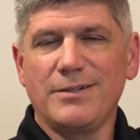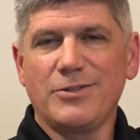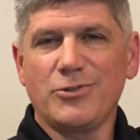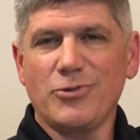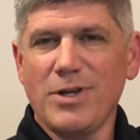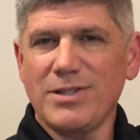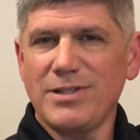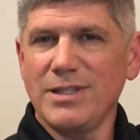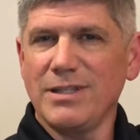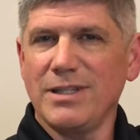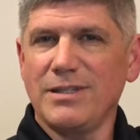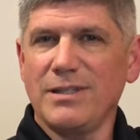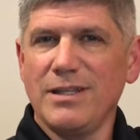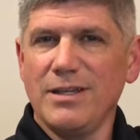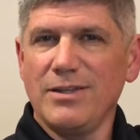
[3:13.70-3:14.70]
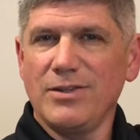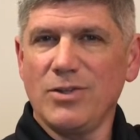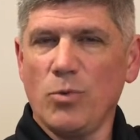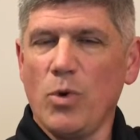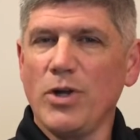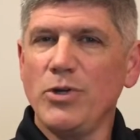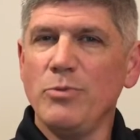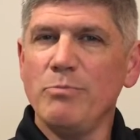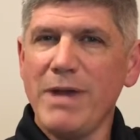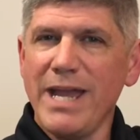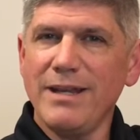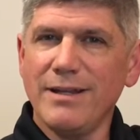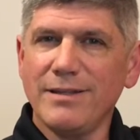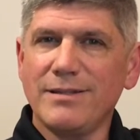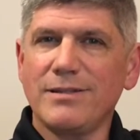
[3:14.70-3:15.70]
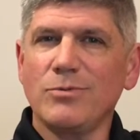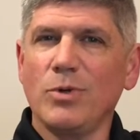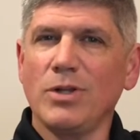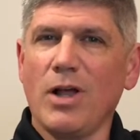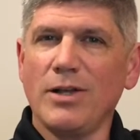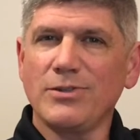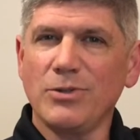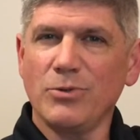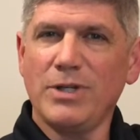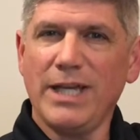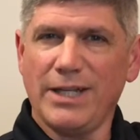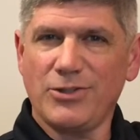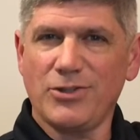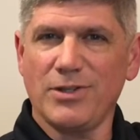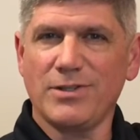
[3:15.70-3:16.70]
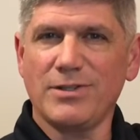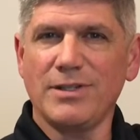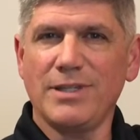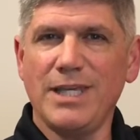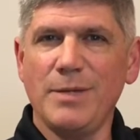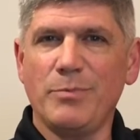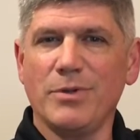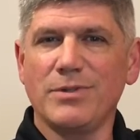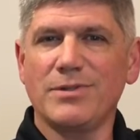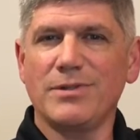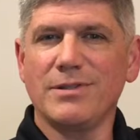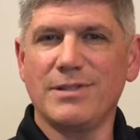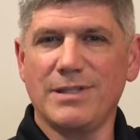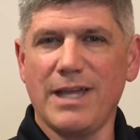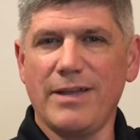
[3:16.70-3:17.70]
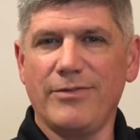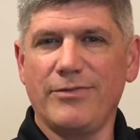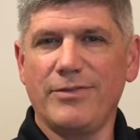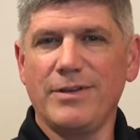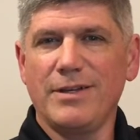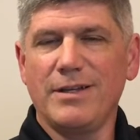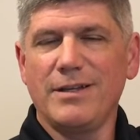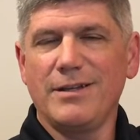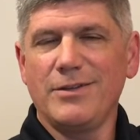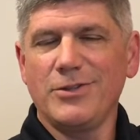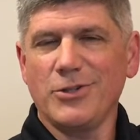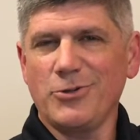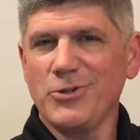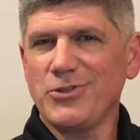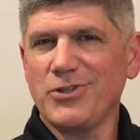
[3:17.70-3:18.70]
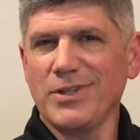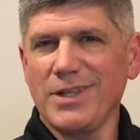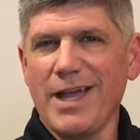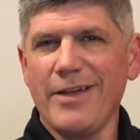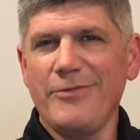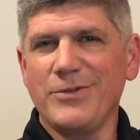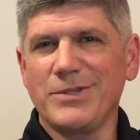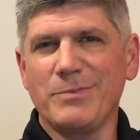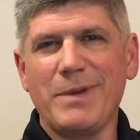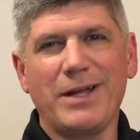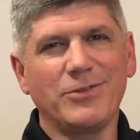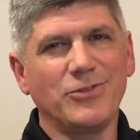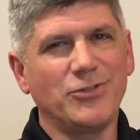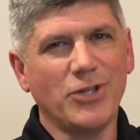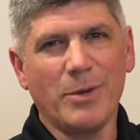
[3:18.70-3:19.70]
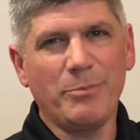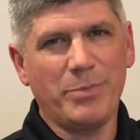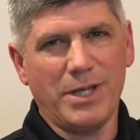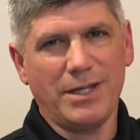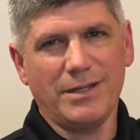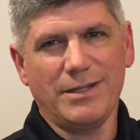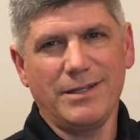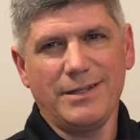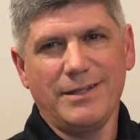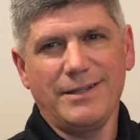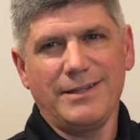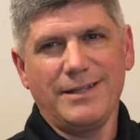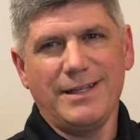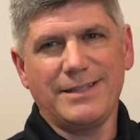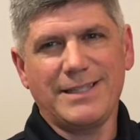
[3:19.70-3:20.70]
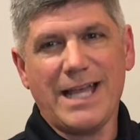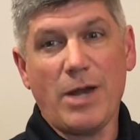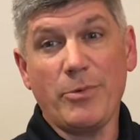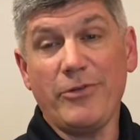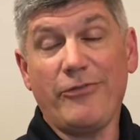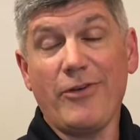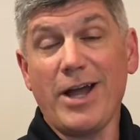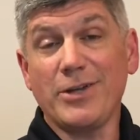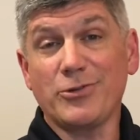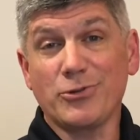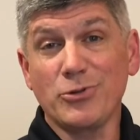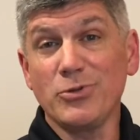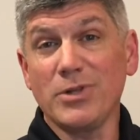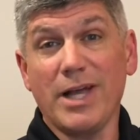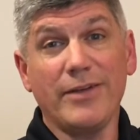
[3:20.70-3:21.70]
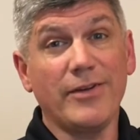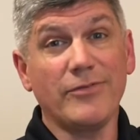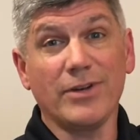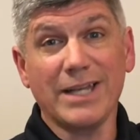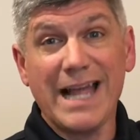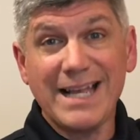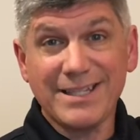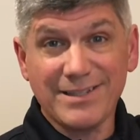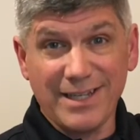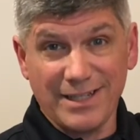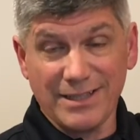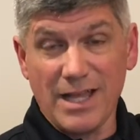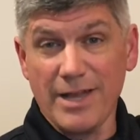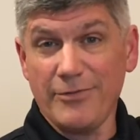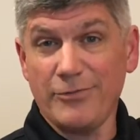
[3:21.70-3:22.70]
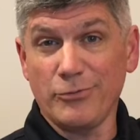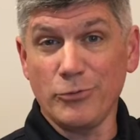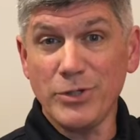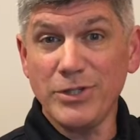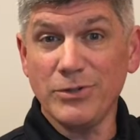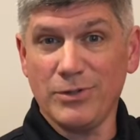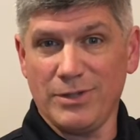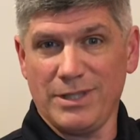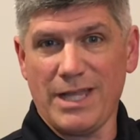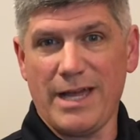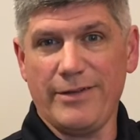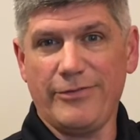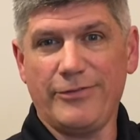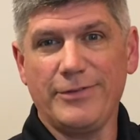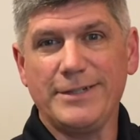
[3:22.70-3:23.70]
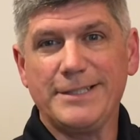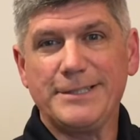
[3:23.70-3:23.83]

trusting that the one who made us will also catch us and keep us safe. The Christian life is about jumping. It's how we find true life, everlasting life, real life.